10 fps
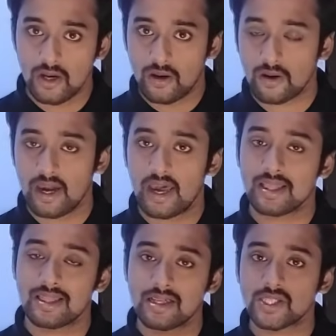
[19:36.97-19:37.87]
Okay,
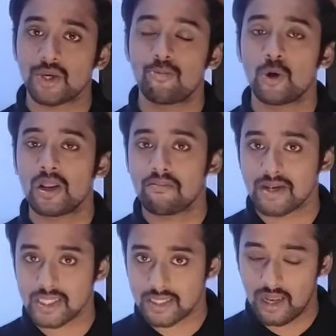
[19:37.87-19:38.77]
and this
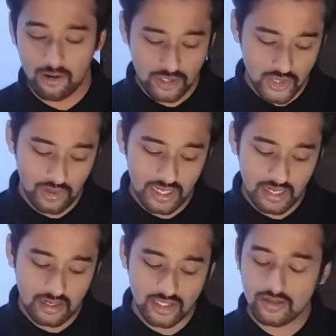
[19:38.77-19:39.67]
cumulonimbus clouds will,
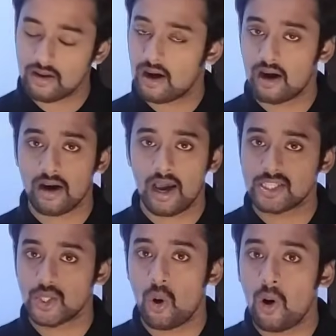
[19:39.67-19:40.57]

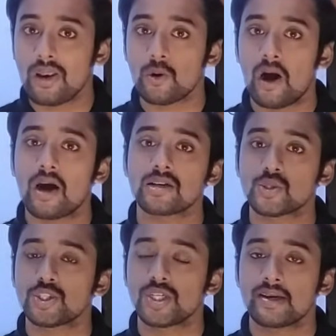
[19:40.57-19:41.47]
as you all know, are
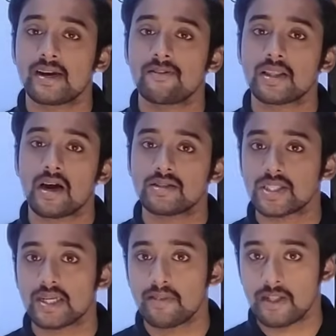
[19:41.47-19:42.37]
associated with
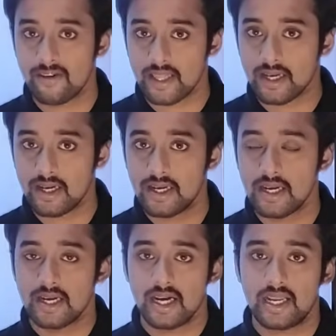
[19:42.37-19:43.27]
unstable weather
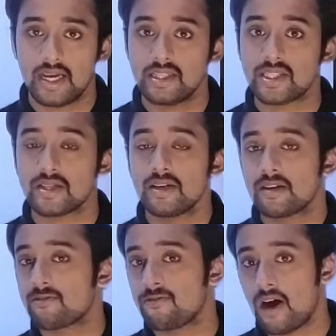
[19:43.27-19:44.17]
and hence
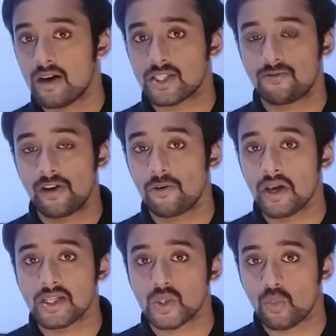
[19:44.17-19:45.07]
fast,
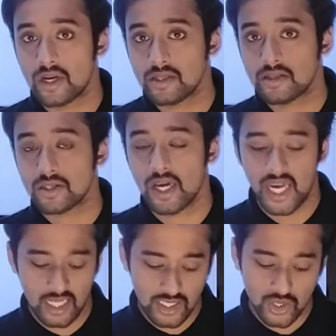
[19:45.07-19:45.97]
furious winds,
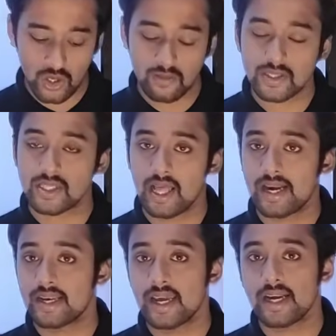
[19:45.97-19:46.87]
hailstorms,
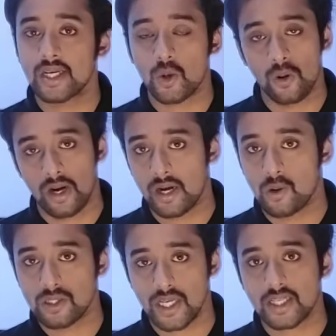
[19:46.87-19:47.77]
lightning,
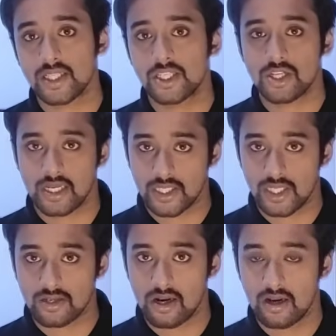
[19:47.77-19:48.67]
tornadoes, etc.
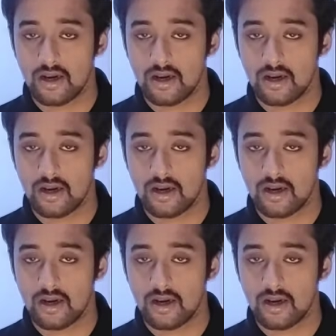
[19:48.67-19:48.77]
etc.